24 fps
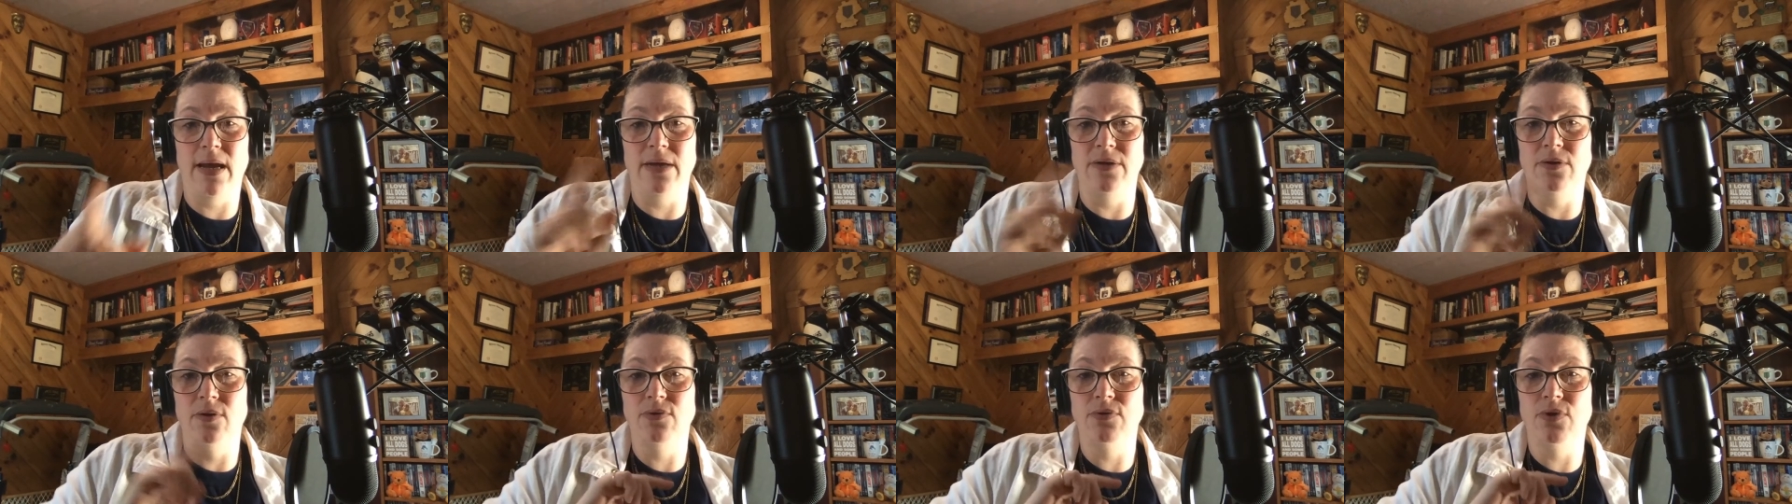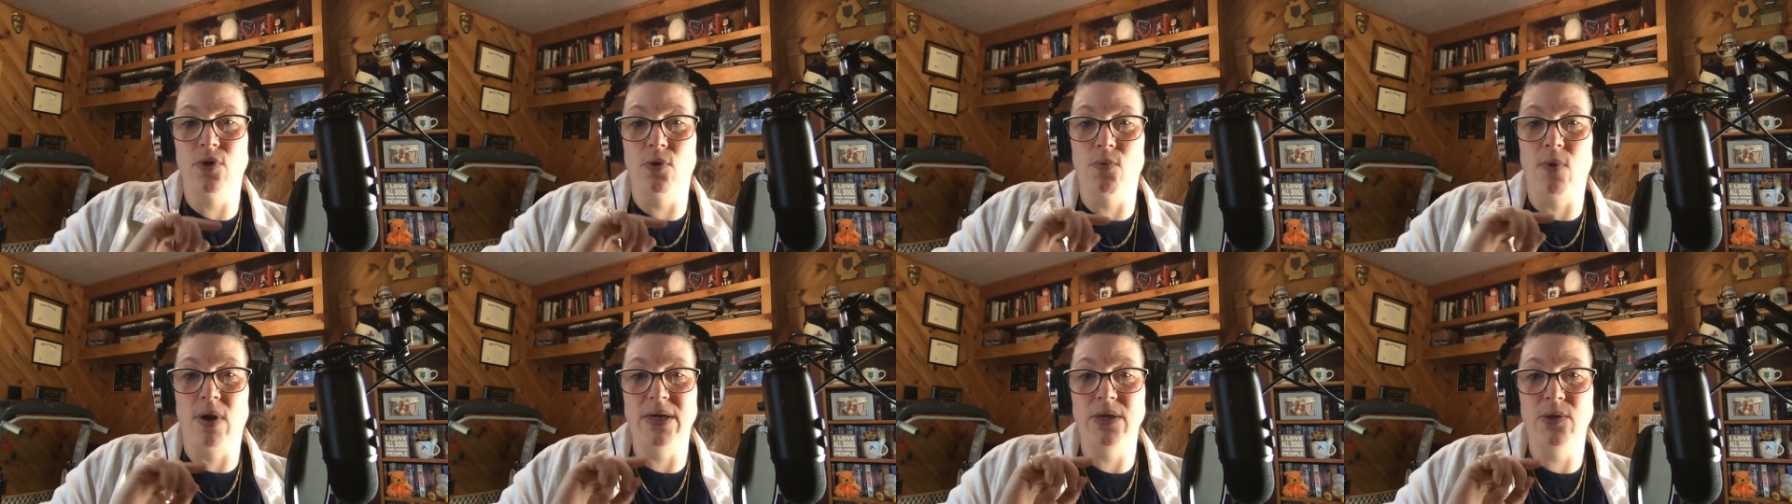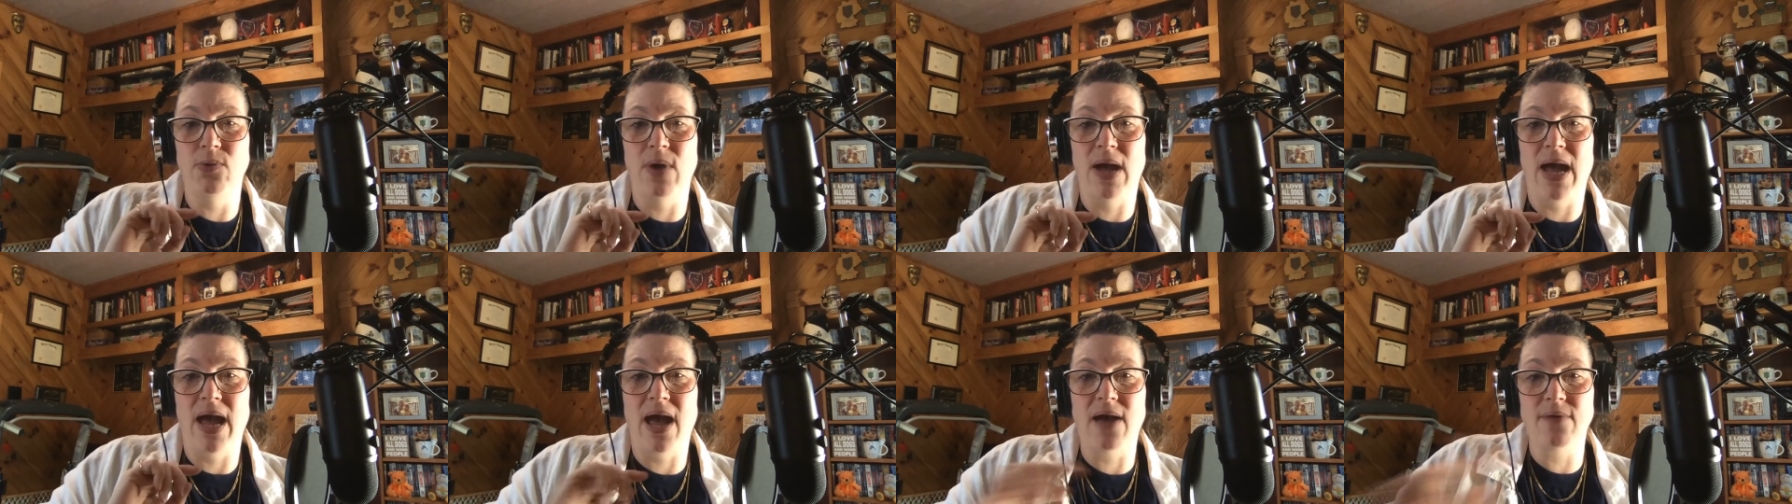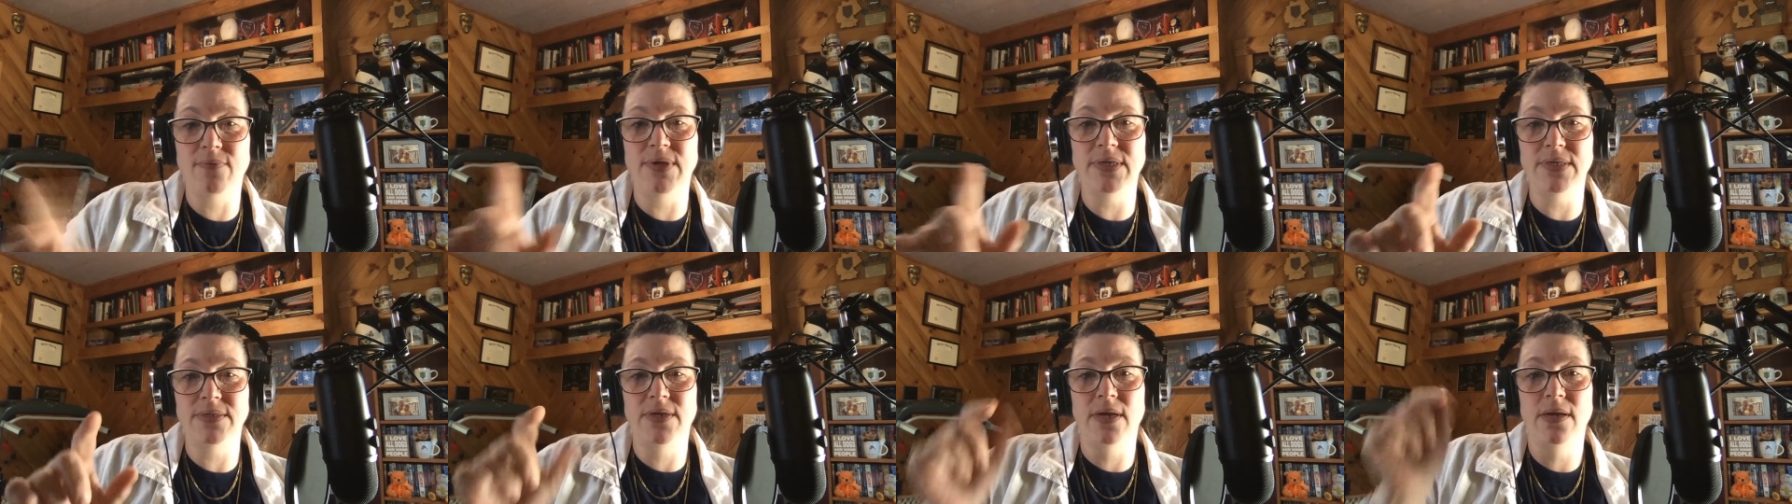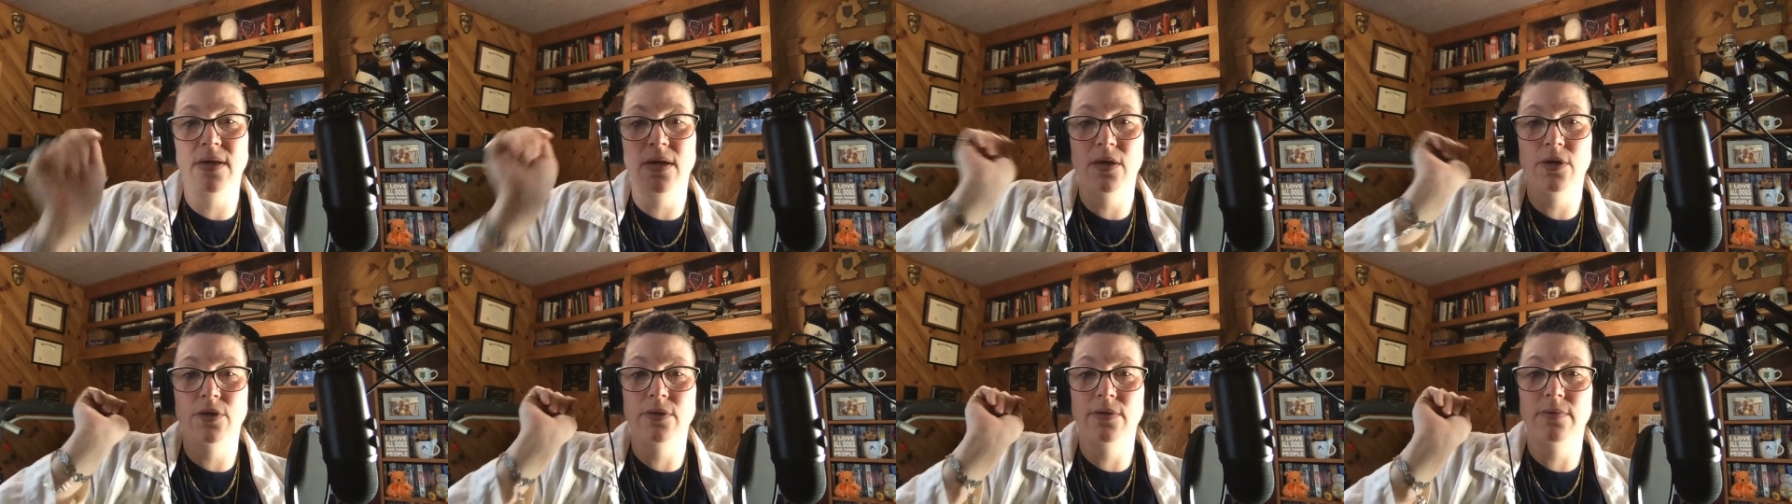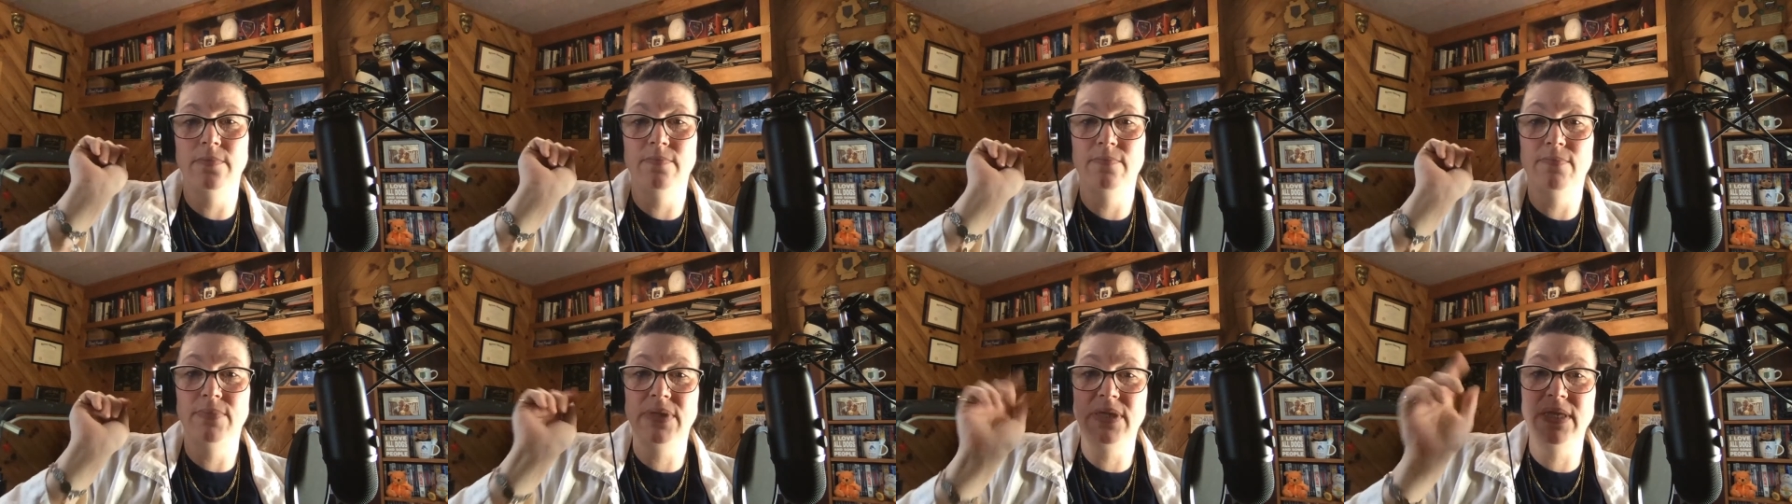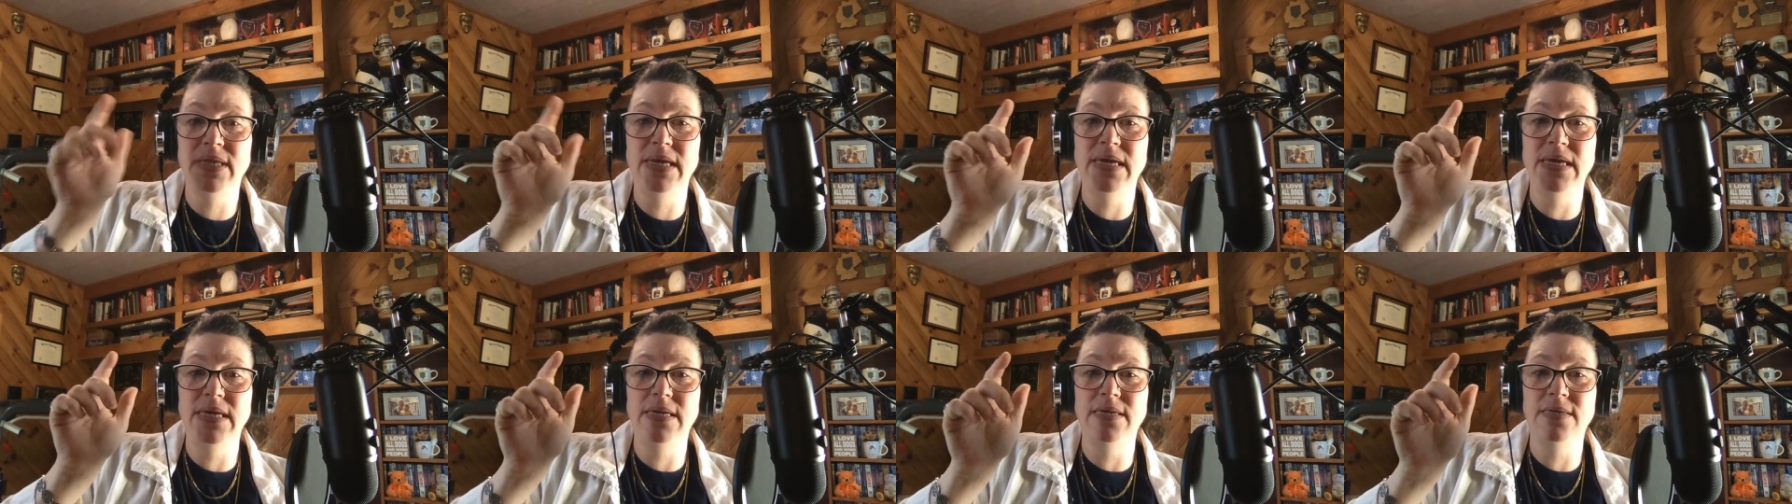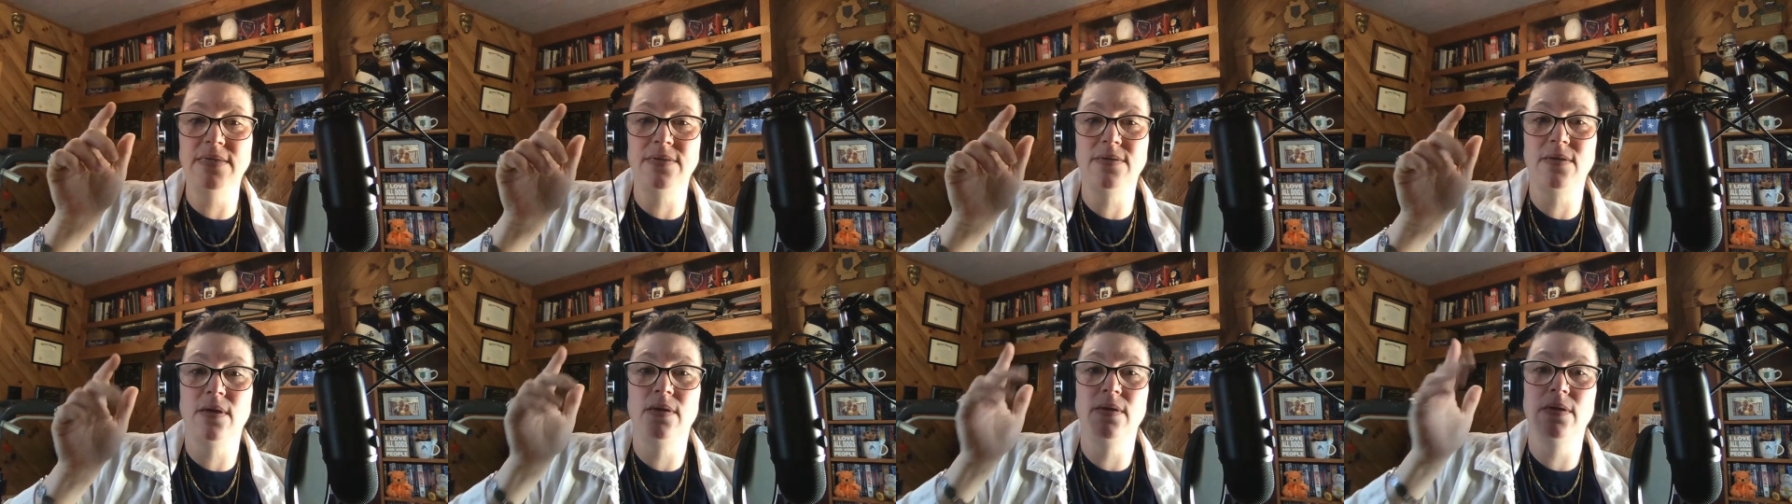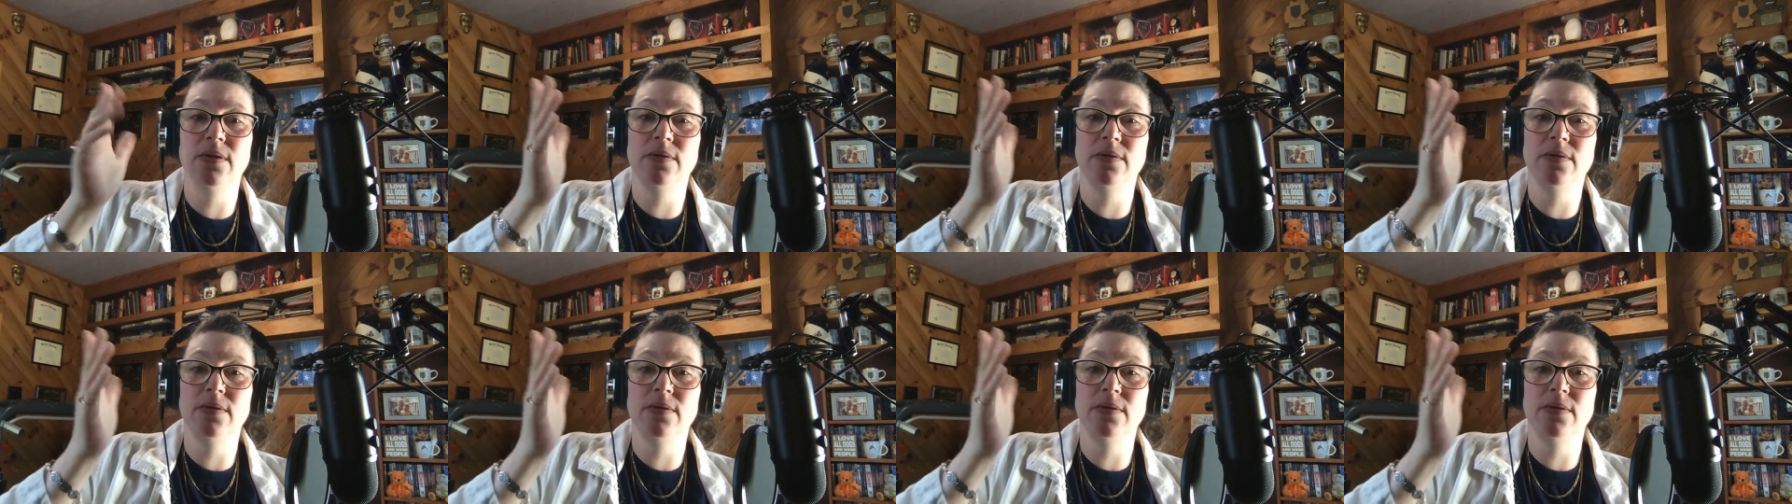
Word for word: I don't know why you haven't. Please.